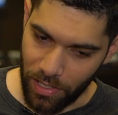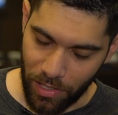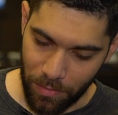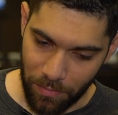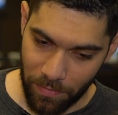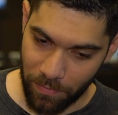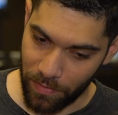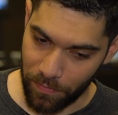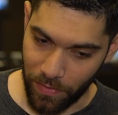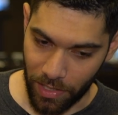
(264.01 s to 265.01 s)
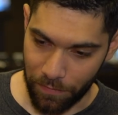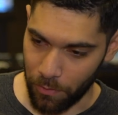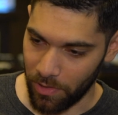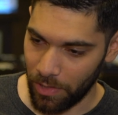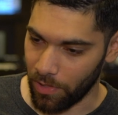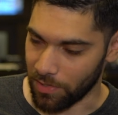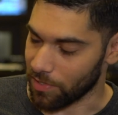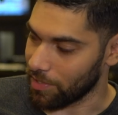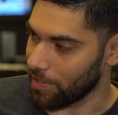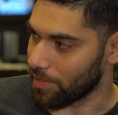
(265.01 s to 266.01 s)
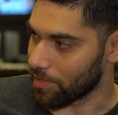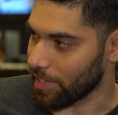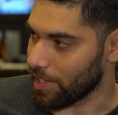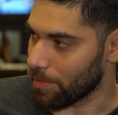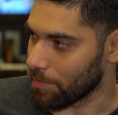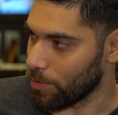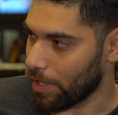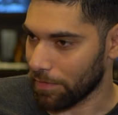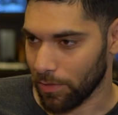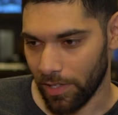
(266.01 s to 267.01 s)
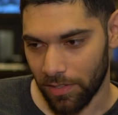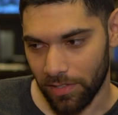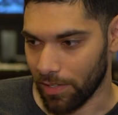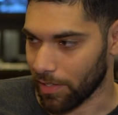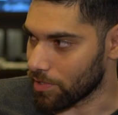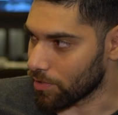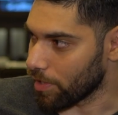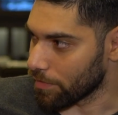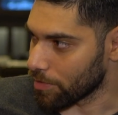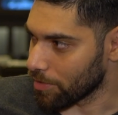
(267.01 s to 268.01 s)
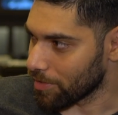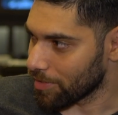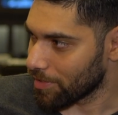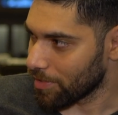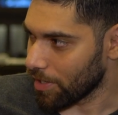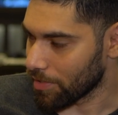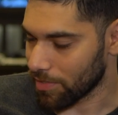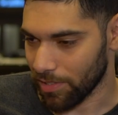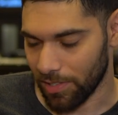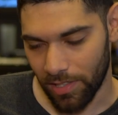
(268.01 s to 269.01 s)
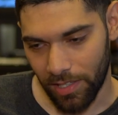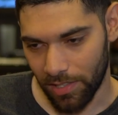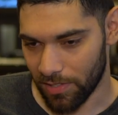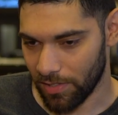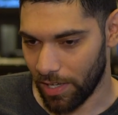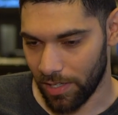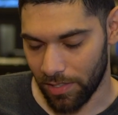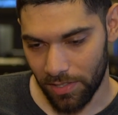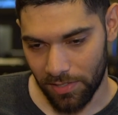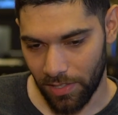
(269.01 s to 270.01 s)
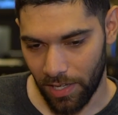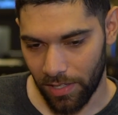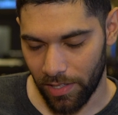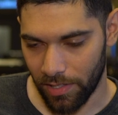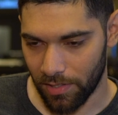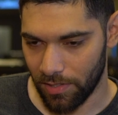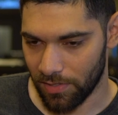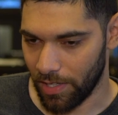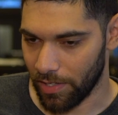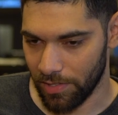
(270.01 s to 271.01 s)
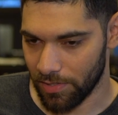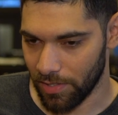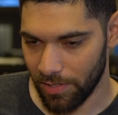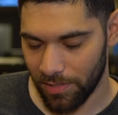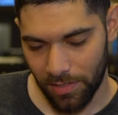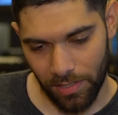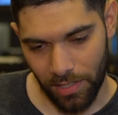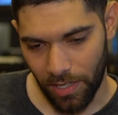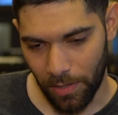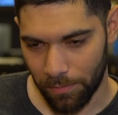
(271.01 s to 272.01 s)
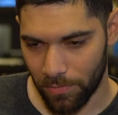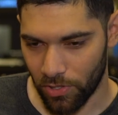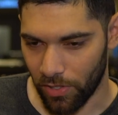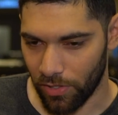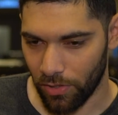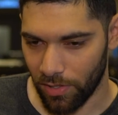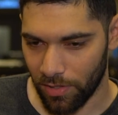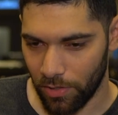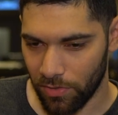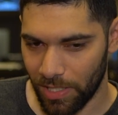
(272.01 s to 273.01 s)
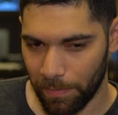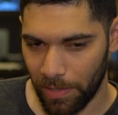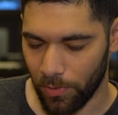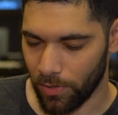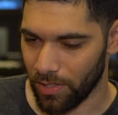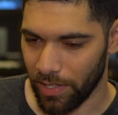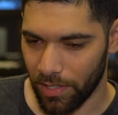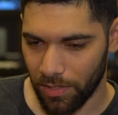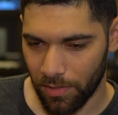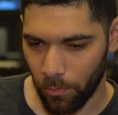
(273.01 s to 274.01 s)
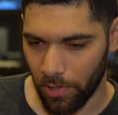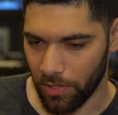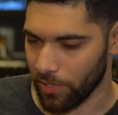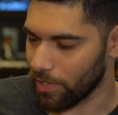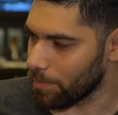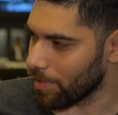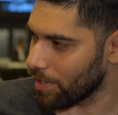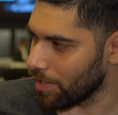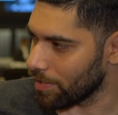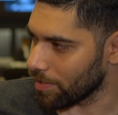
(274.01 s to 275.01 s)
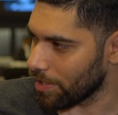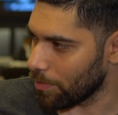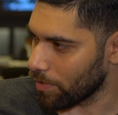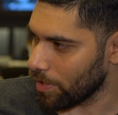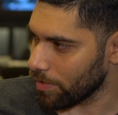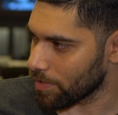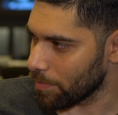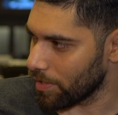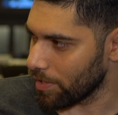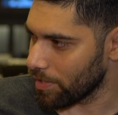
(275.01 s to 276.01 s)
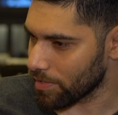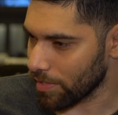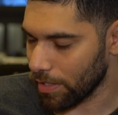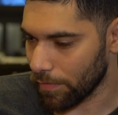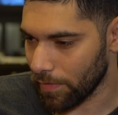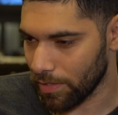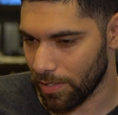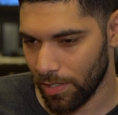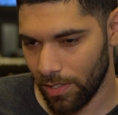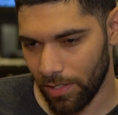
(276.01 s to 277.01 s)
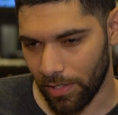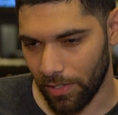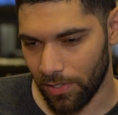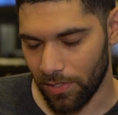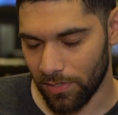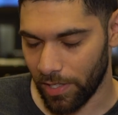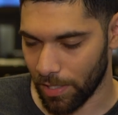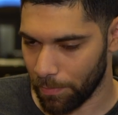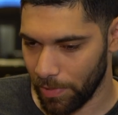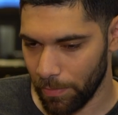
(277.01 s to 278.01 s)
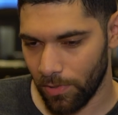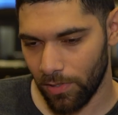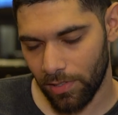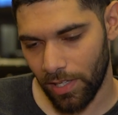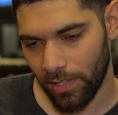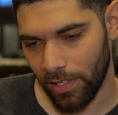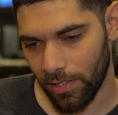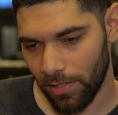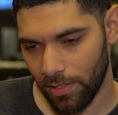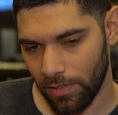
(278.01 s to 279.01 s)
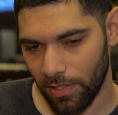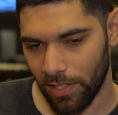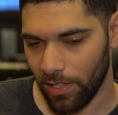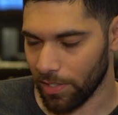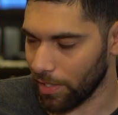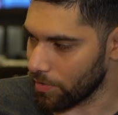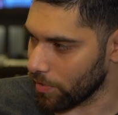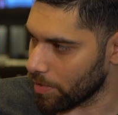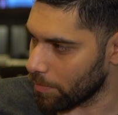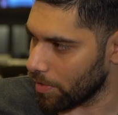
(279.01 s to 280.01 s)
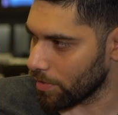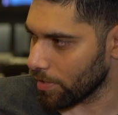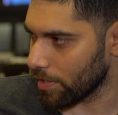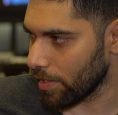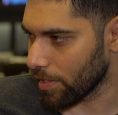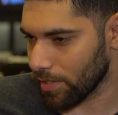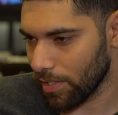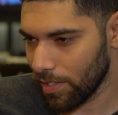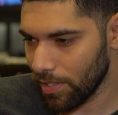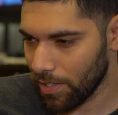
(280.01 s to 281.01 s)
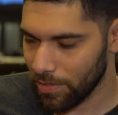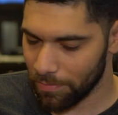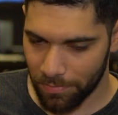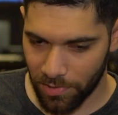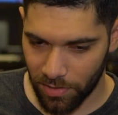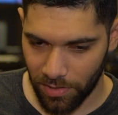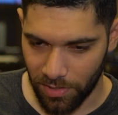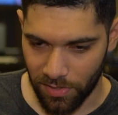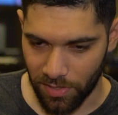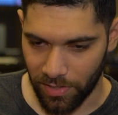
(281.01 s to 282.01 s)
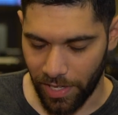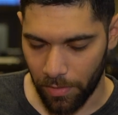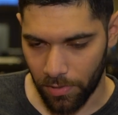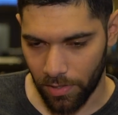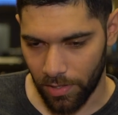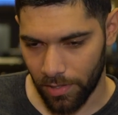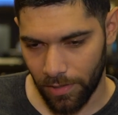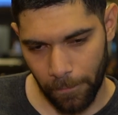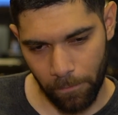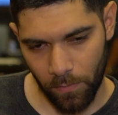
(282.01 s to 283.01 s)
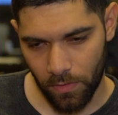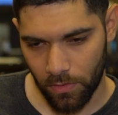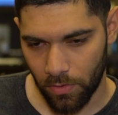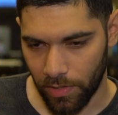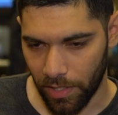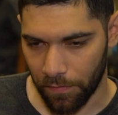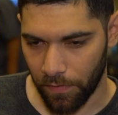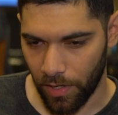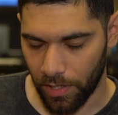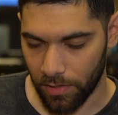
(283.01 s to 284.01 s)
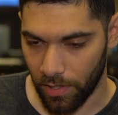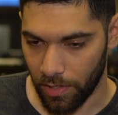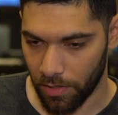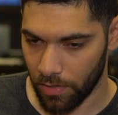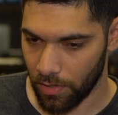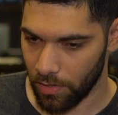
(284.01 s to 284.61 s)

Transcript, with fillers: Um, like if you really want to succeed in this game, you have to like dedicate your life to it honestly. Like it's not it's not like it's not easy. Um, sure, you'll you see people like win a tournament, you know, win all this money and stuff, and there's like people that like you could get lucky in the tournament, you could get like this, this, and that, but like to like find like